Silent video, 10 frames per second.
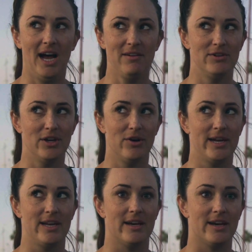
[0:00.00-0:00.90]
I have no
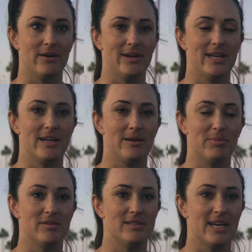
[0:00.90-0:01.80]
idea how we ended
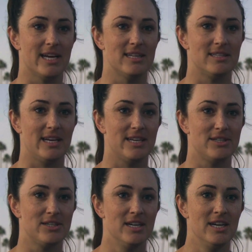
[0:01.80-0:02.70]
up on the second
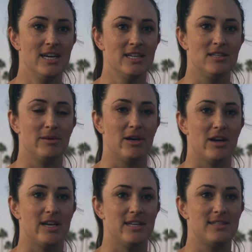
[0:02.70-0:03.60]
stage, to be
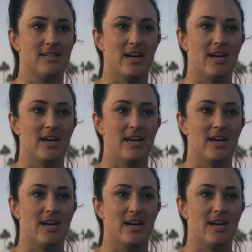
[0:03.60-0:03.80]
honest.